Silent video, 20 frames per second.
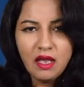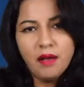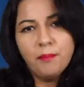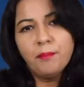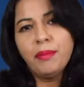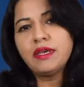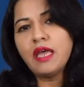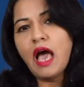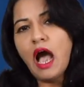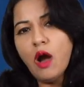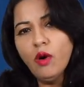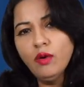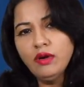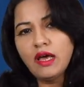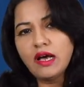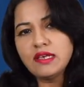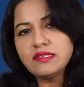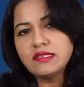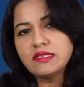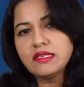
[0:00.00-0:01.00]
But how
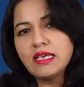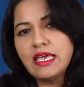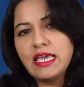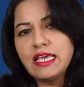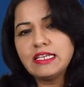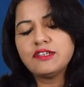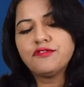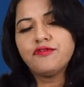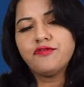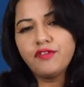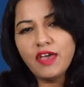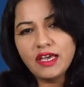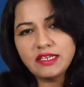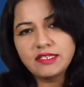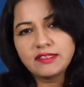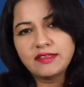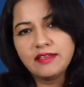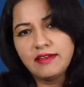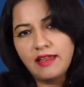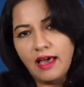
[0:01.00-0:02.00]
does it
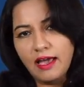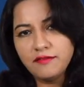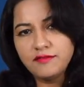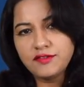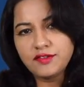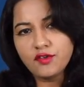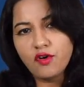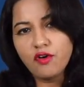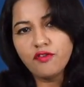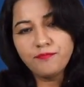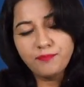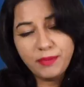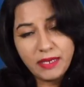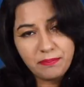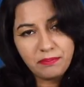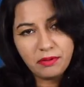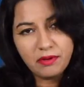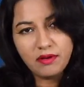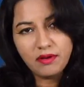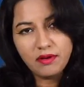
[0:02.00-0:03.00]
affect the lives of
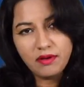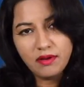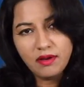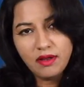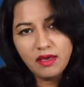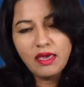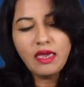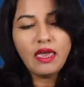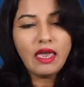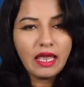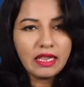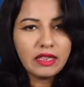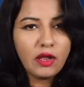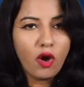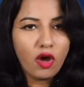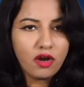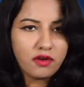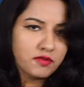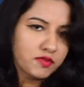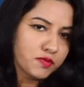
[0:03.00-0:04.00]
people in the
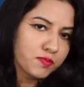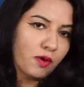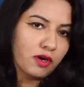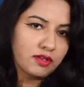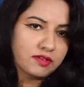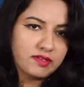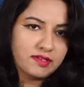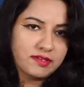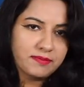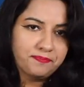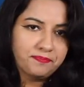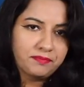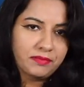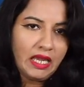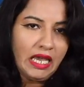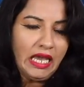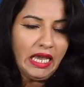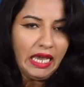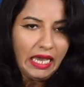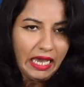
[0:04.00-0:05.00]
hotspots?
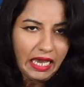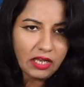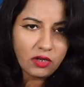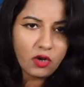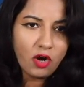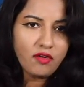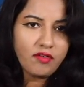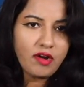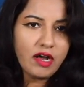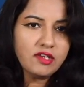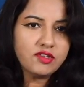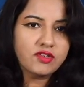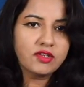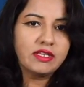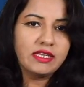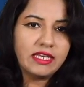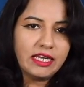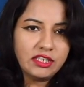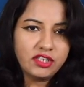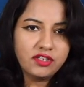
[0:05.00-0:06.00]
In contrast to
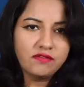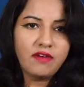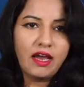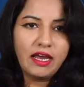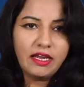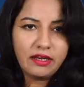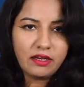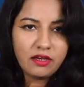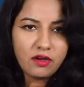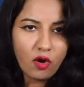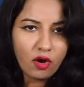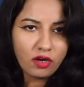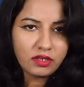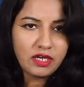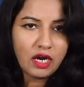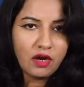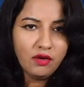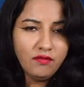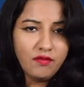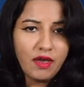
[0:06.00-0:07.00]
the nationwide
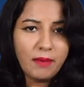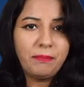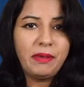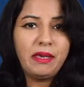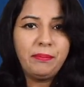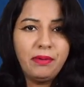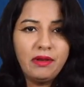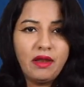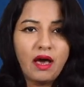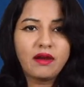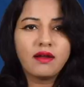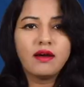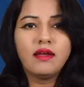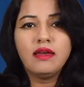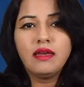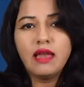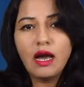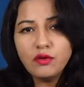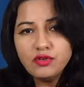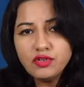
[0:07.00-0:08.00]
lockdown, where people are
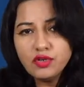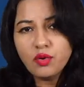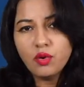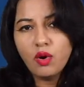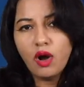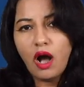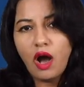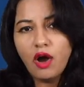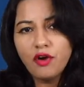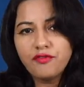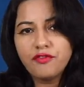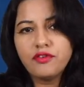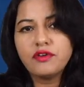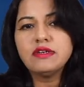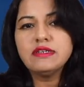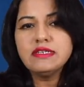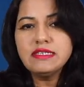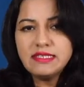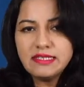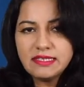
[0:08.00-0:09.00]
allowed to go out for
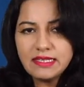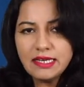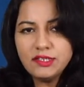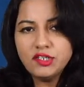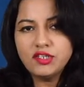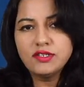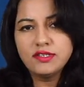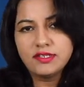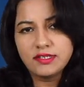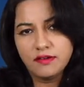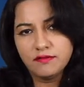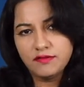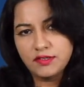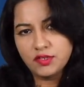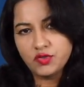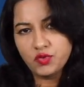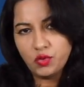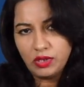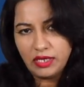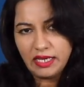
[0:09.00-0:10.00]
essential
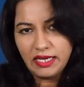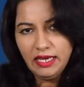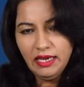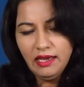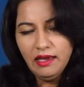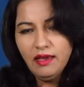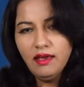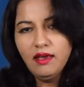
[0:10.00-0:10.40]
services only,